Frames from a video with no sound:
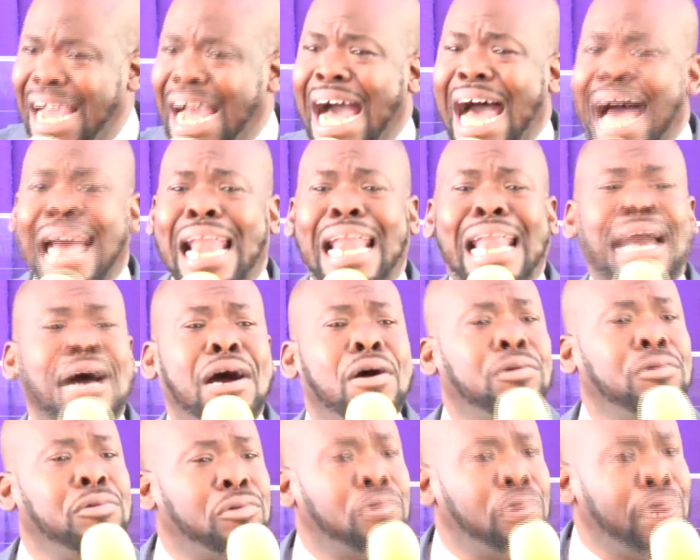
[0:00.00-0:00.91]
allow
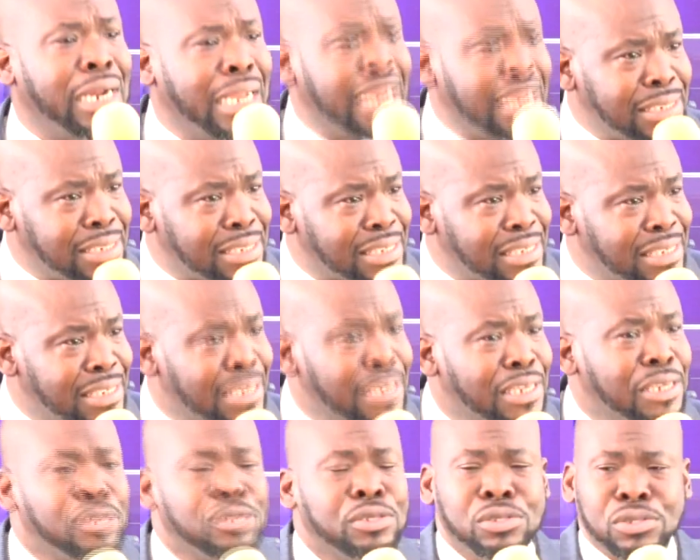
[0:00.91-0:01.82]
grace
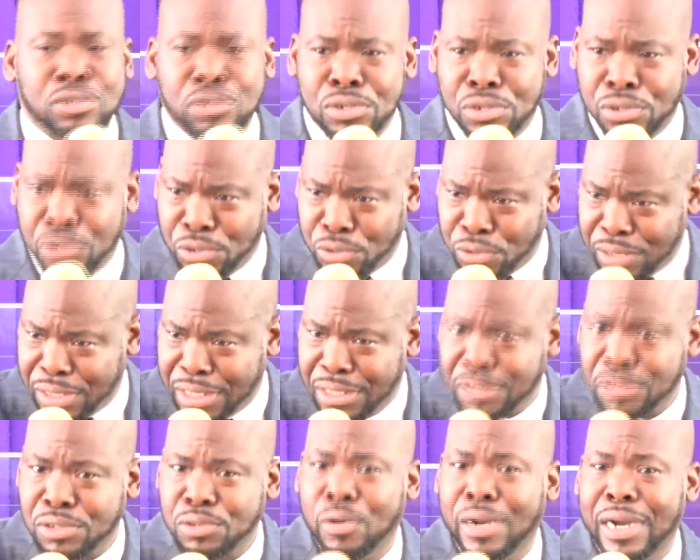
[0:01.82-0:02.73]
to do
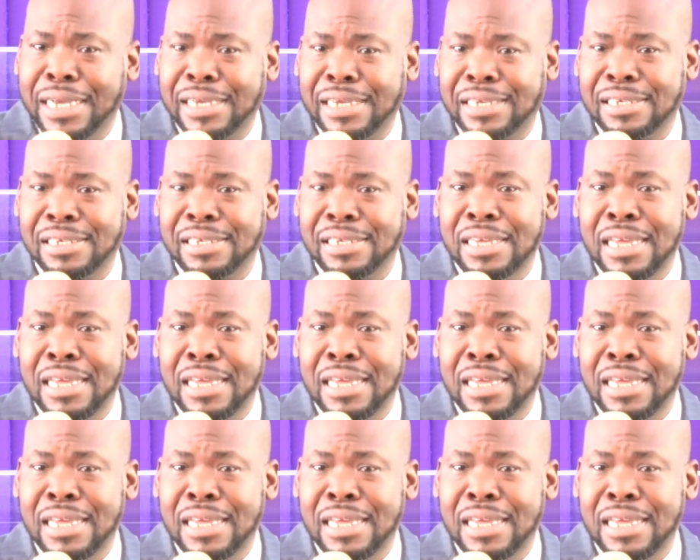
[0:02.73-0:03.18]
its work.